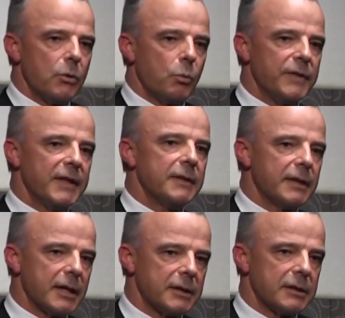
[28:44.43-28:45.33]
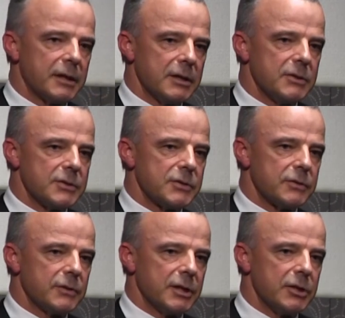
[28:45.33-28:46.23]
within that
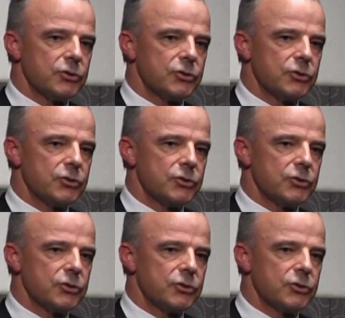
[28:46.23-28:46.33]
is the